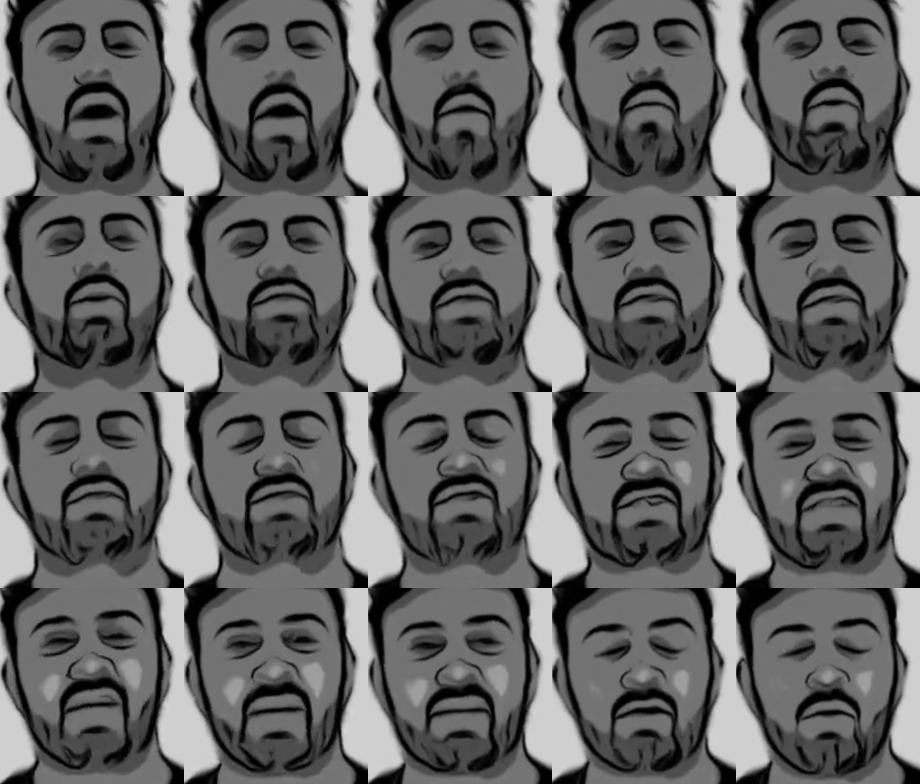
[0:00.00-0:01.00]
I want you to
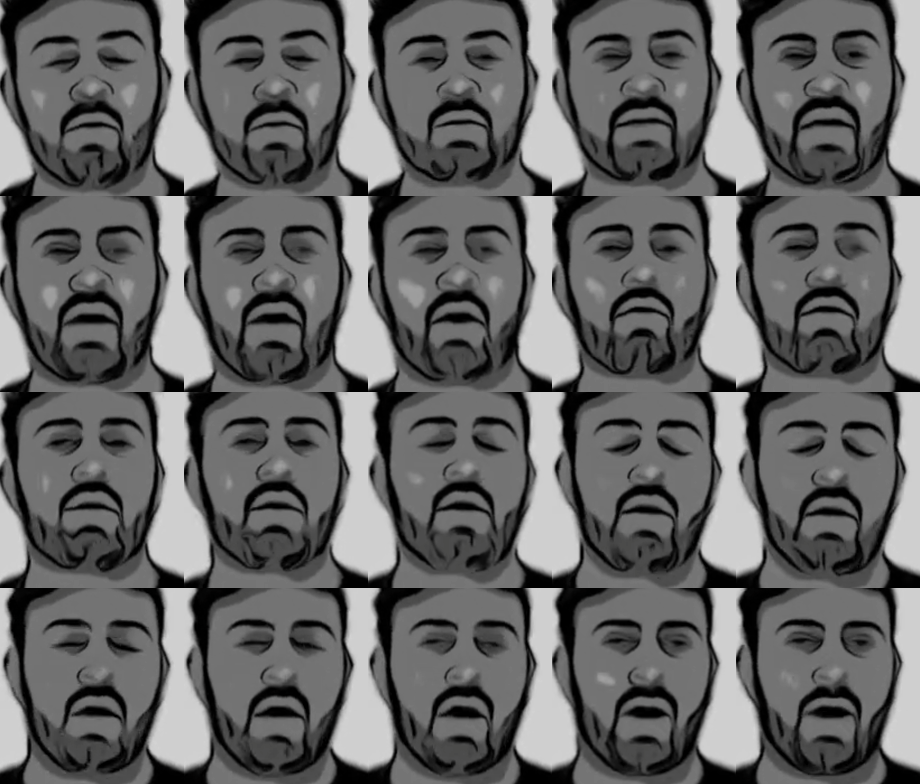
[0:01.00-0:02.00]
check those
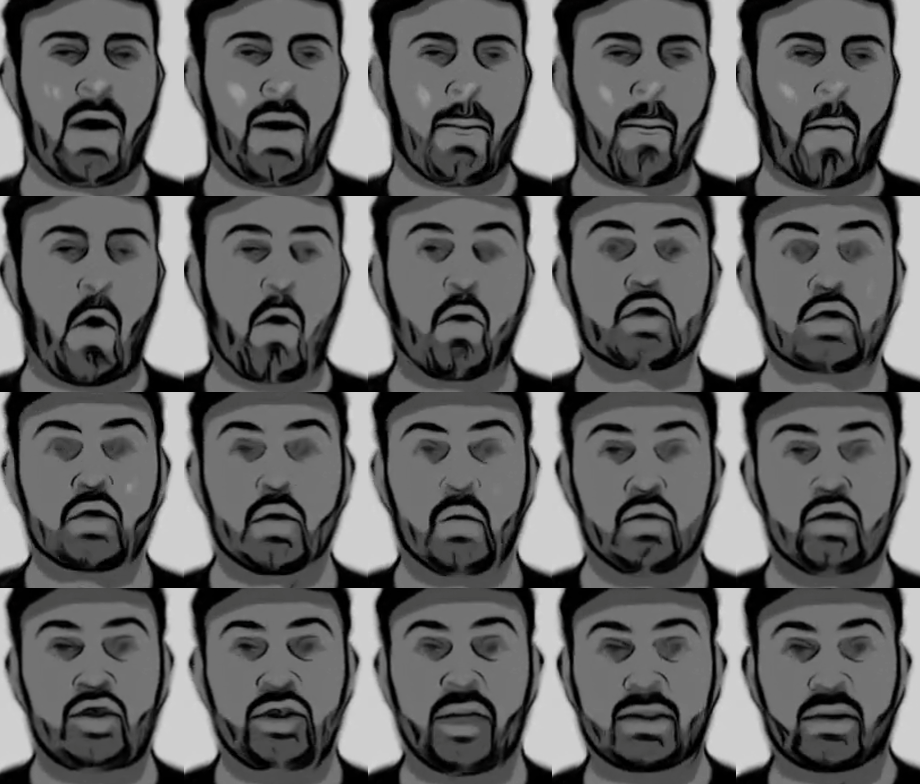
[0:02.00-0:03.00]
out.
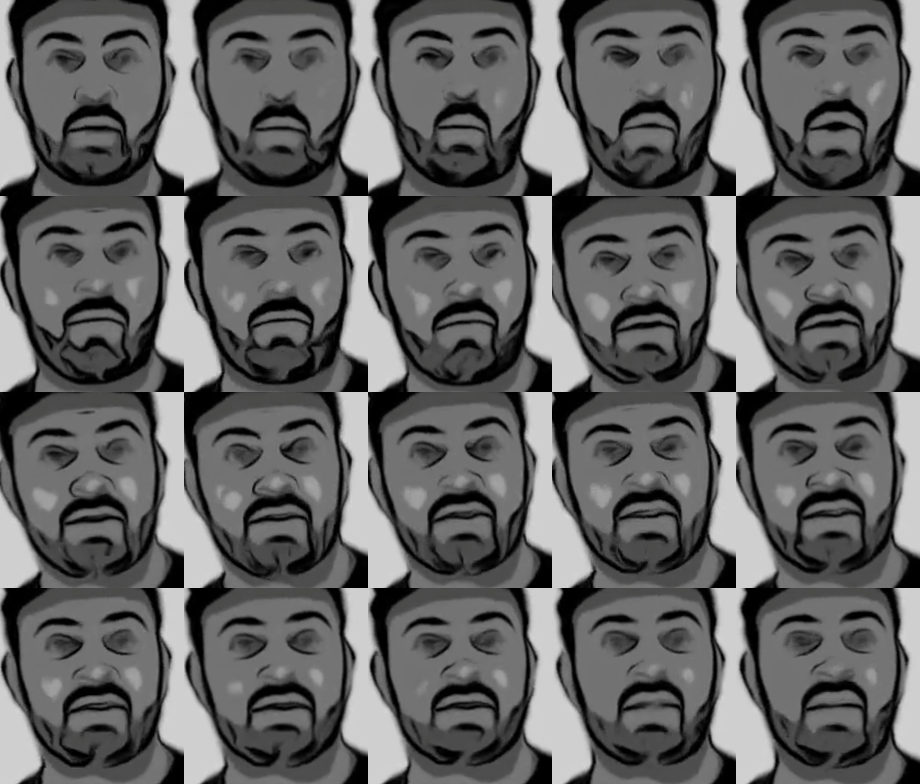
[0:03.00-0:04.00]
Also check the
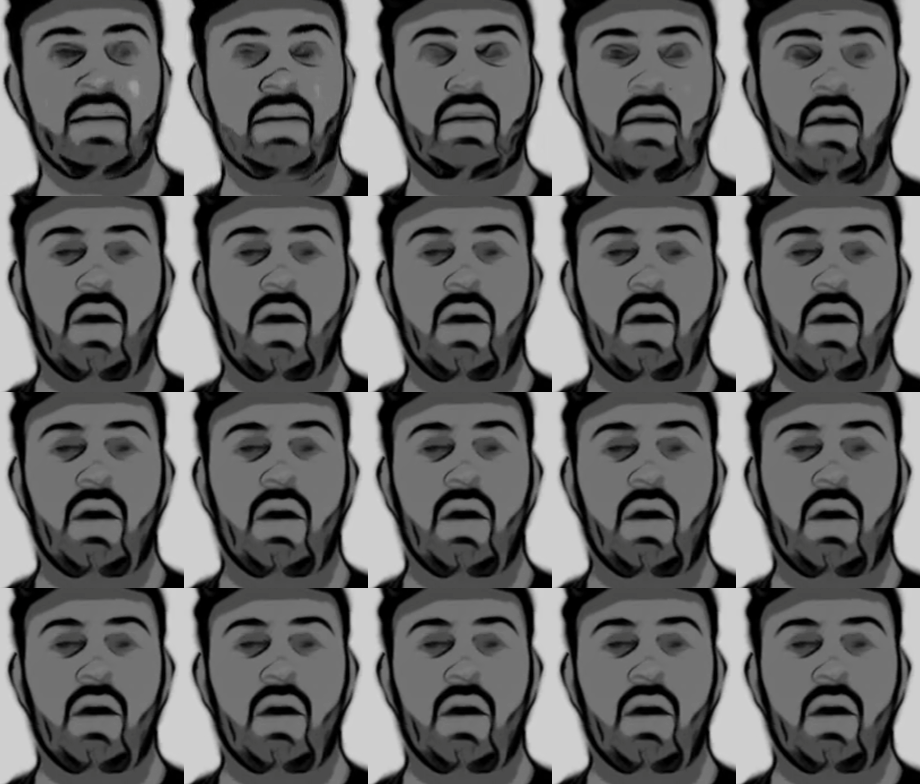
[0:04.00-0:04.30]
references.